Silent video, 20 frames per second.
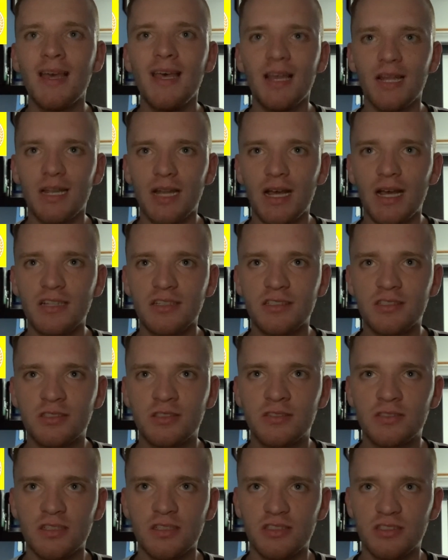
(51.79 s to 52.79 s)

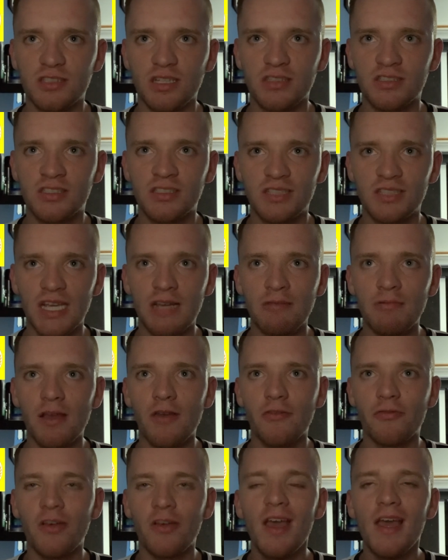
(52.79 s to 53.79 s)
last Saturday
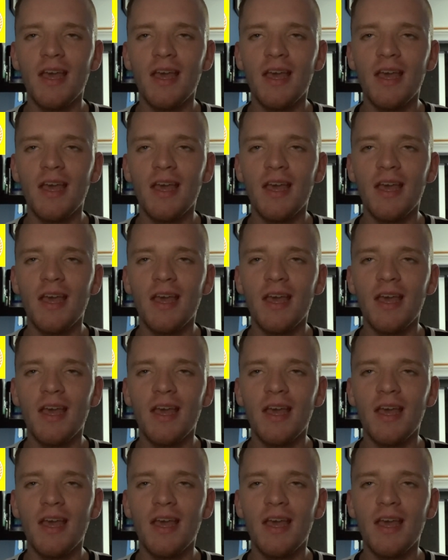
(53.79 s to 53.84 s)
with